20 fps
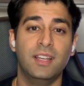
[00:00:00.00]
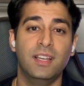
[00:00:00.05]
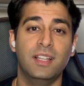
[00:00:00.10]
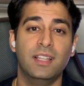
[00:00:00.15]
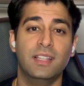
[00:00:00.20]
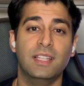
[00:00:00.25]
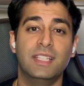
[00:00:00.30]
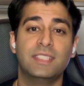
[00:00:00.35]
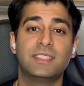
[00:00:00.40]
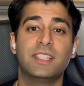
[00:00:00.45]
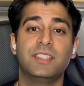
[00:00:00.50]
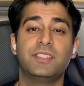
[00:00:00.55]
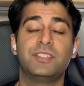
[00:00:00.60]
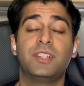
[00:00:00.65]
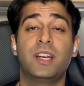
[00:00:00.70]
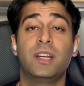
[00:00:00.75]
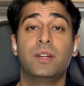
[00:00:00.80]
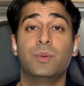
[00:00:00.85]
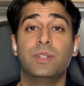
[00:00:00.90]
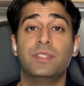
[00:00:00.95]
Let's get
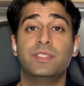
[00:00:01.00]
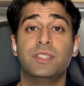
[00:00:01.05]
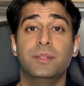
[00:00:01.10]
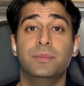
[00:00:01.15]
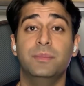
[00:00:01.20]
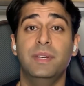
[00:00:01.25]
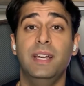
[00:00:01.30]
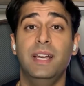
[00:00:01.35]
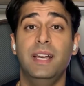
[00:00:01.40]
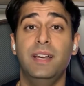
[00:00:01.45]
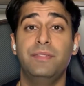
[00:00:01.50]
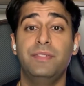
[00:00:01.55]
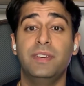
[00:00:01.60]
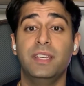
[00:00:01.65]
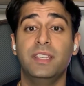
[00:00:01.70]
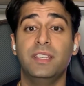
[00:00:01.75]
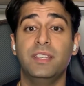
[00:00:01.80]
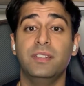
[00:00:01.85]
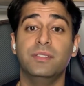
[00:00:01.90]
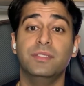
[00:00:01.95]
started with some
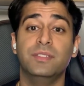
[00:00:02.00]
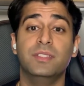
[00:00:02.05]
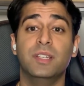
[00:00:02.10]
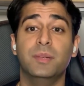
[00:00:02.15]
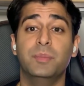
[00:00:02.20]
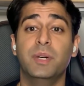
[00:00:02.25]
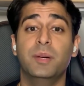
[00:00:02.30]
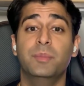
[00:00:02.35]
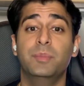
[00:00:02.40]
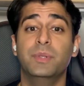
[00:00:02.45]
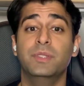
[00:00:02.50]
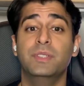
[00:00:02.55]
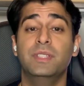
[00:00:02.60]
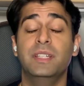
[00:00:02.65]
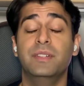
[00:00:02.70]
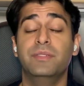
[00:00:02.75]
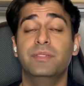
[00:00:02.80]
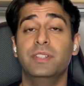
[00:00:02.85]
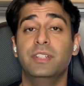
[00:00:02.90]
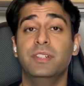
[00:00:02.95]
FAQs about building a
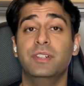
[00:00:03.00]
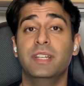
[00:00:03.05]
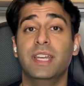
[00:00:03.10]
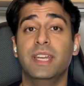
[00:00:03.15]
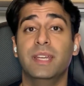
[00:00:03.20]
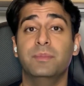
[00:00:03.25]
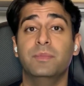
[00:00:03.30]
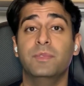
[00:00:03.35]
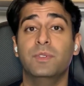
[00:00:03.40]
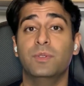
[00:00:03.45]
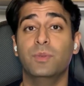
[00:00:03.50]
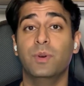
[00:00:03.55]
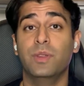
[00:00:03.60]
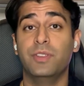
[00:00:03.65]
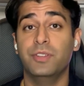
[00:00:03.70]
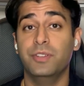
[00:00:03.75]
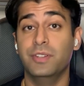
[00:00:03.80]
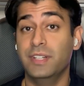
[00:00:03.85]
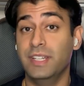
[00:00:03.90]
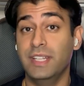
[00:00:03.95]
video game with
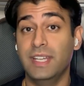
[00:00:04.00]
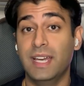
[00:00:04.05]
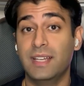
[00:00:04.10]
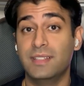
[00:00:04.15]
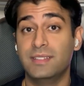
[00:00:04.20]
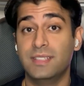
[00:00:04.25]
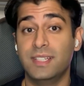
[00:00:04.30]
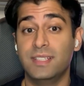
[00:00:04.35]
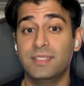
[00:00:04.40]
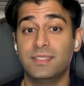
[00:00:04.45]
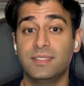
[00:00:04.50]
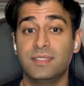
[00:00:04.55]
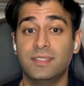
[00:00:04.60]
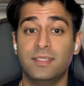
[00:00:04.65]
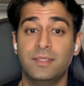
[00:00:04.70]
Unity assets.